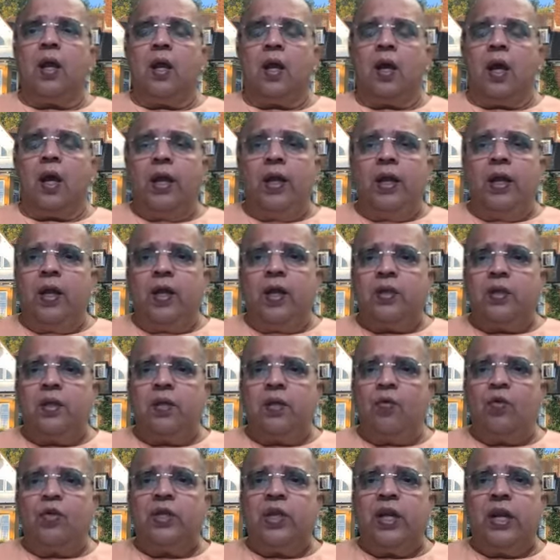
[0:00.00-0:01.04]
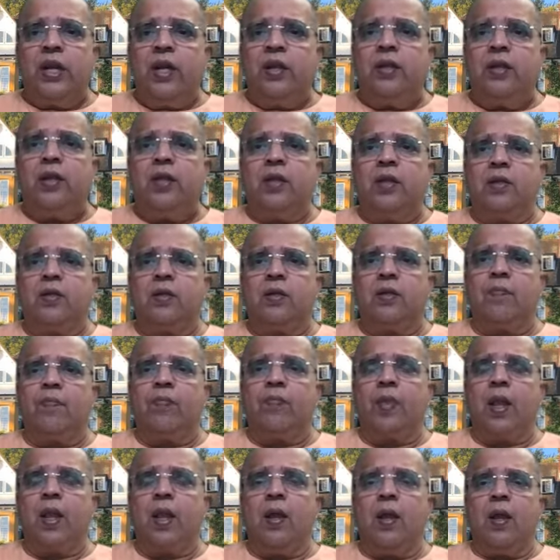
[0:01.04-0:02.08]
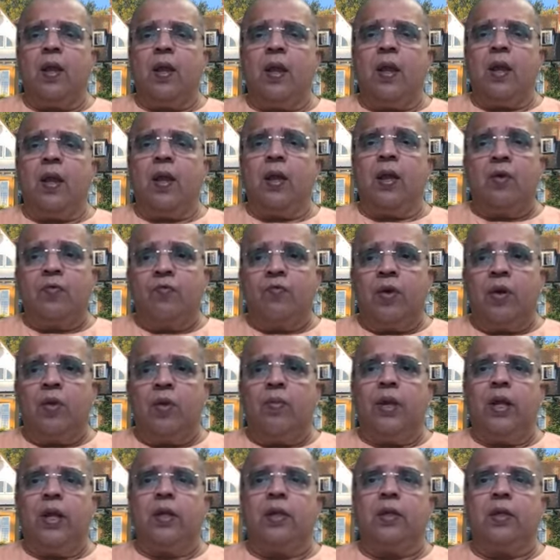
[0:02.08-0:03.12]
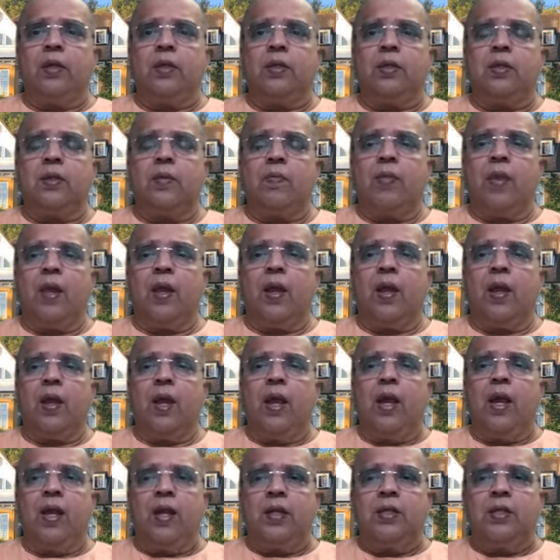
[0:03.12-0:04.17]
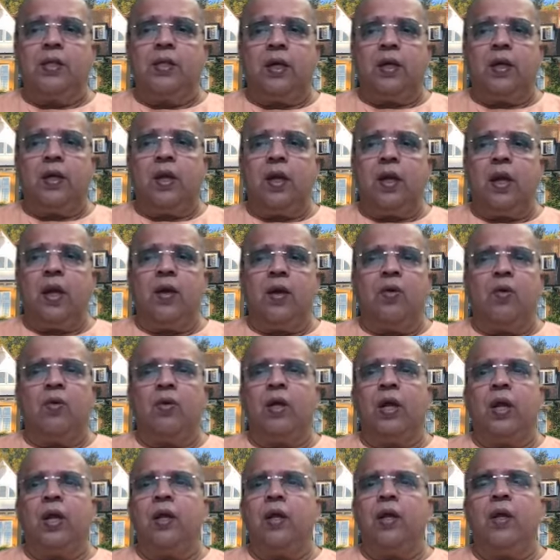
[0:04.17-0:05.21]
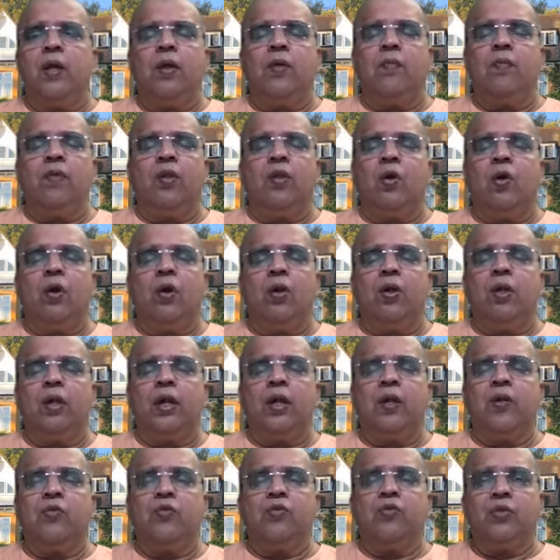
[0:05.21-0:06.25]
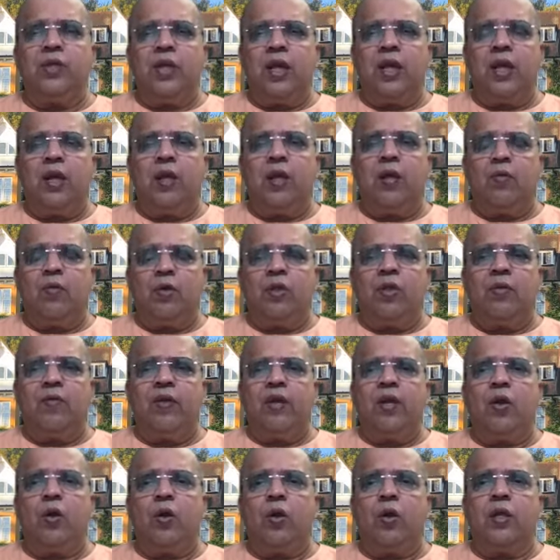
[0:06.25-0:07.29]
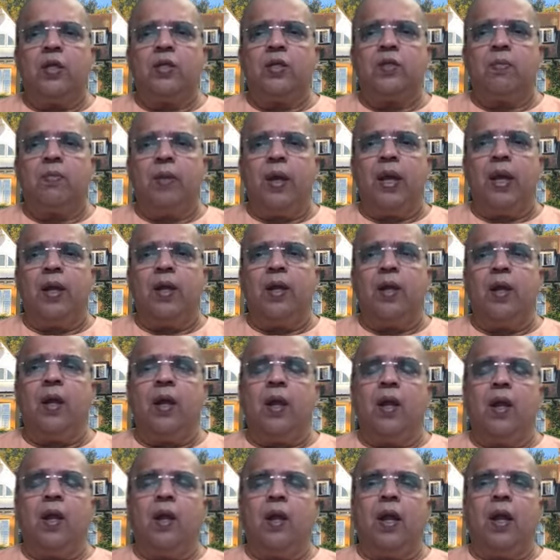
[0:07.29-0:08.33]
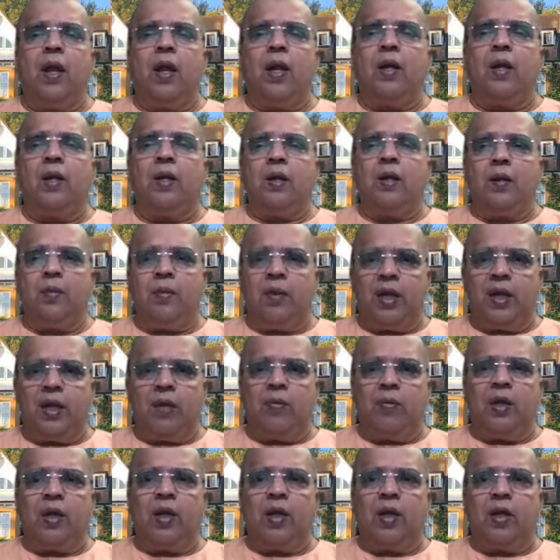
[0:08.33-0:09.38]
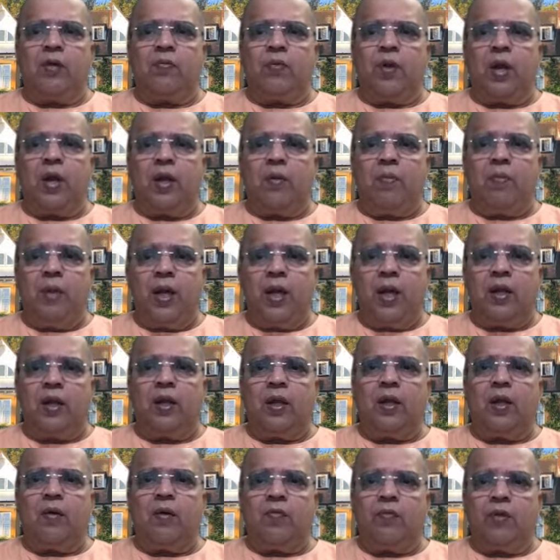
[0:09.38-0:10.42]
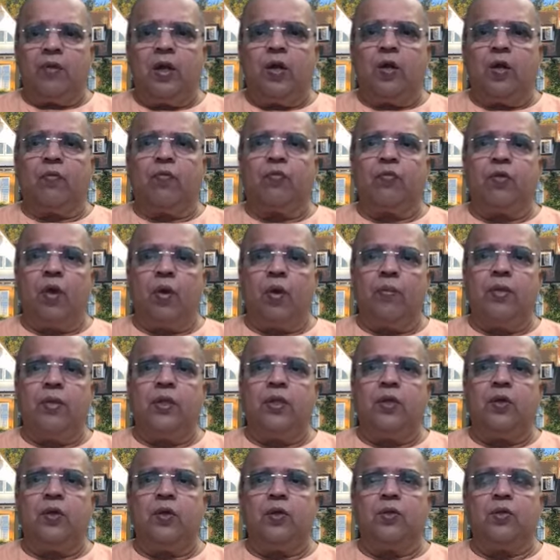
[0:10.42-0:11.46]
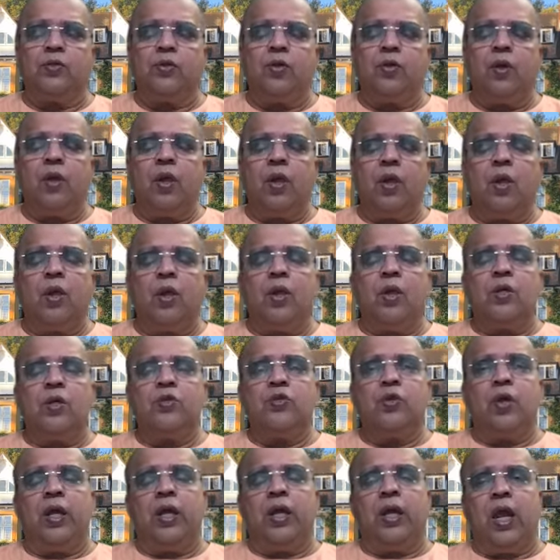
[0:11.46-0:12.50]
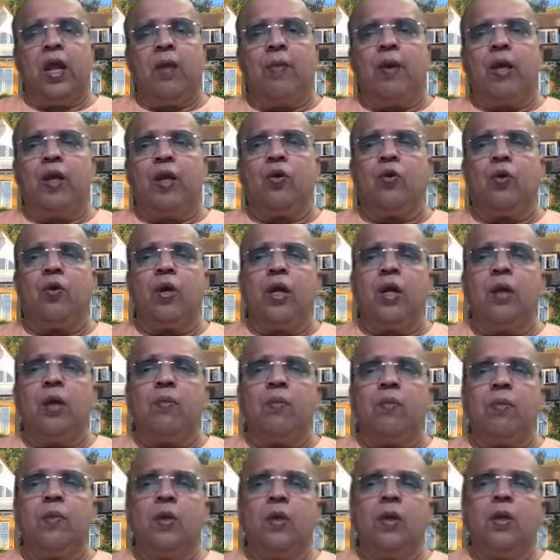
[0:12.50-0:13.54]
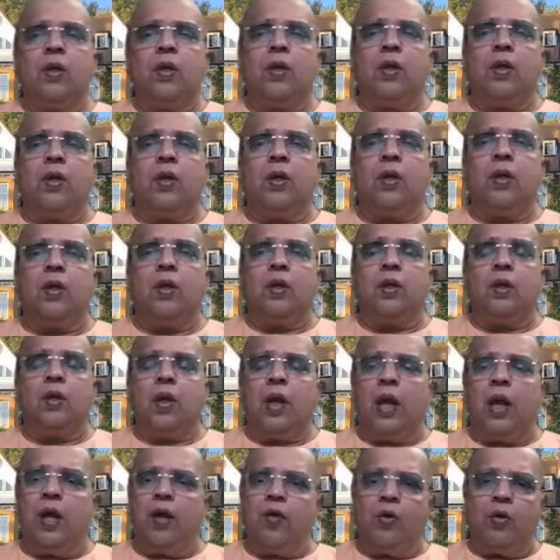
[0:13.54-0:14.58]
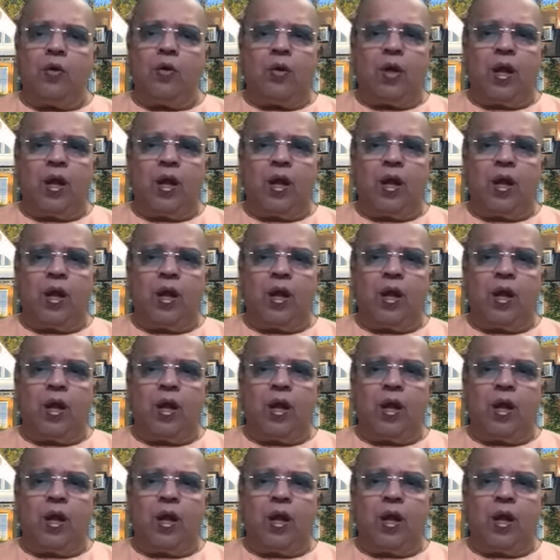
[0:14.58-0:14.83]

ideas. He was an atheist, confirmed atheist. And he said, I don't agree with all that you say. He was a very honest man, and he became a great admirer and friend of Swamiji also. So he came and told him, I don't